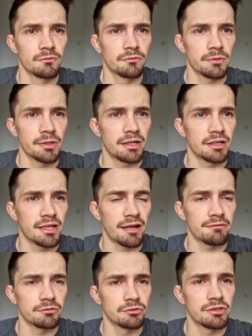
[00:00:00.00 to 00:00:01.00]
Here,
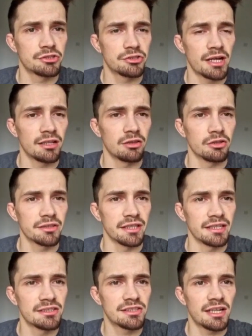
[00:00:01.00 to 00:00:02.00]
Kevin Rooney's trying to look the
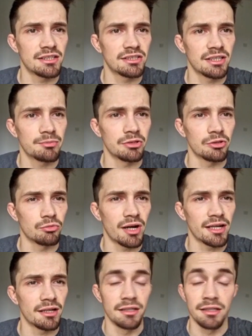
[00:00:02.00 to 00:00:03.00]
inside slip
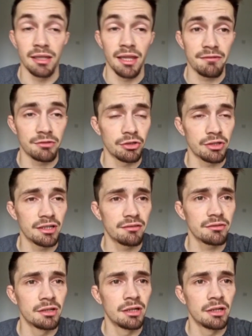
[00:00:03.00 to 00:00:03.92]
into left hook even,